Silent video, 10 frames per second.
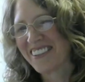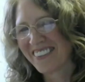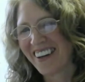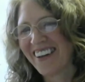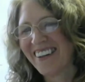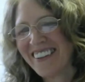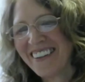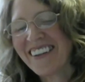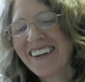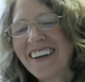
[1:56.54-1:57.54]
your rant.
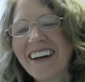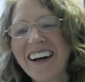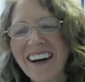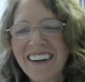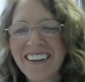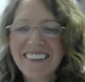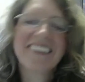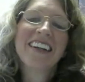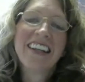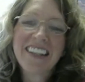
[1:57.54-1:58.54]
I
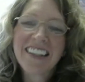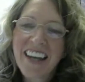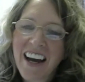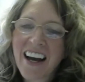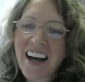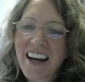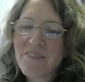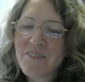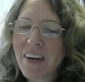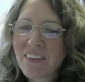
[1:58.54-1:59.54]

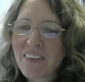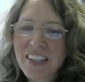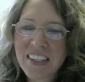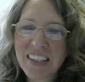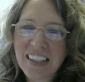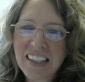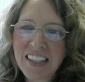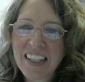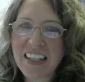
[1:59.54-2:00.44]
recently did